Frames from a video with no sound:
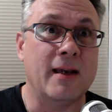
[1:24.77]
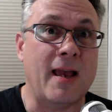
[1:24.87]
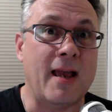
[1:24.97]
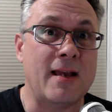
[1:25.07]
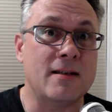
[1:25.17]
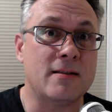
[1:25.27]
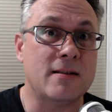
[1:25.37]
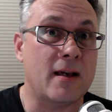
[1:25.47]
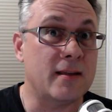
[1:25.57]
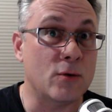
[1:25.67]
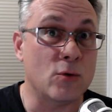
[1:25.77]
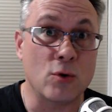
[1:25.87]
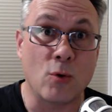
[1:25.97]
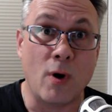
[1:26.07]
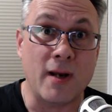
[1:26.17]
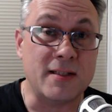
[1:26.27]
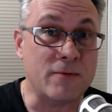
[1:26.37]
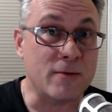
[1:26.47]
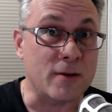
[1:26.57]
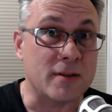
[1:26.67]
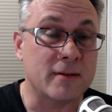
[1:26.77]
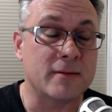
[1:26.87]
And they're all quite different.